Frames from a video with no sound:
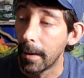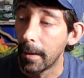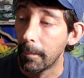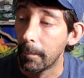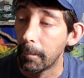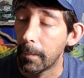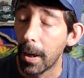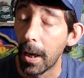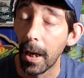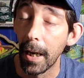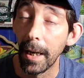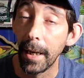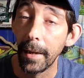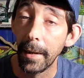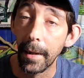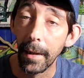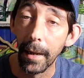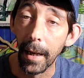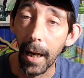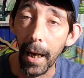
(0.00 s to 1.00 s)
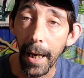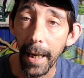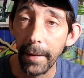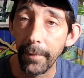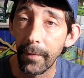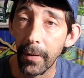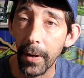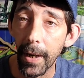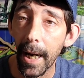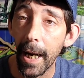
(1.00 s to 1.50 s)
But I ain't
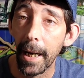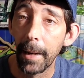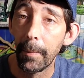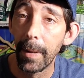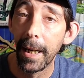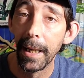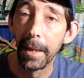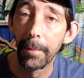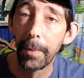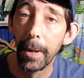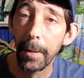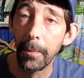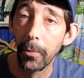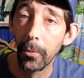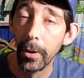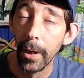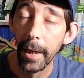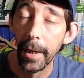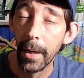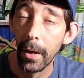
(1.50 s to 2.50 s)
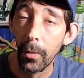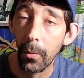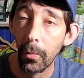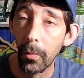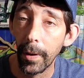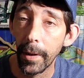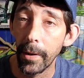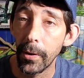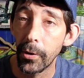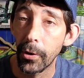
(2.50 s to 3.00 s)
forgot about the people that don't
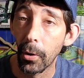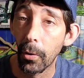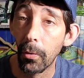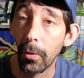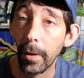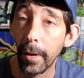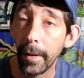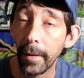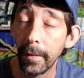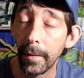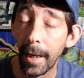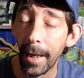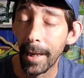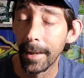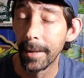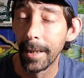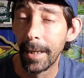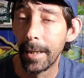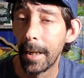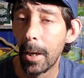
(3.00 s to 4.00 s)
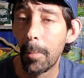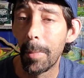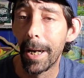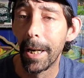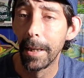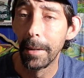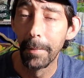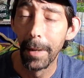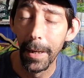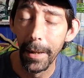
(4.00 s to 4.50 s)
want to join. Like I said,
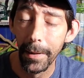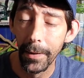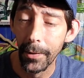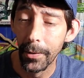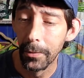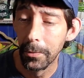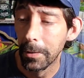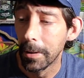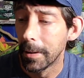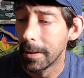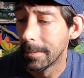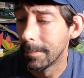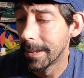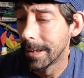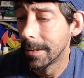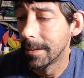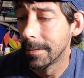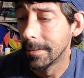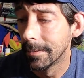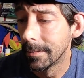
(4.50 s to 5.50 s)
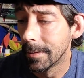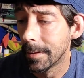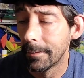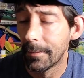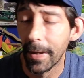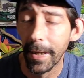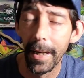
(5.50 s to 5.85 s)
nobody might join. I mean, if they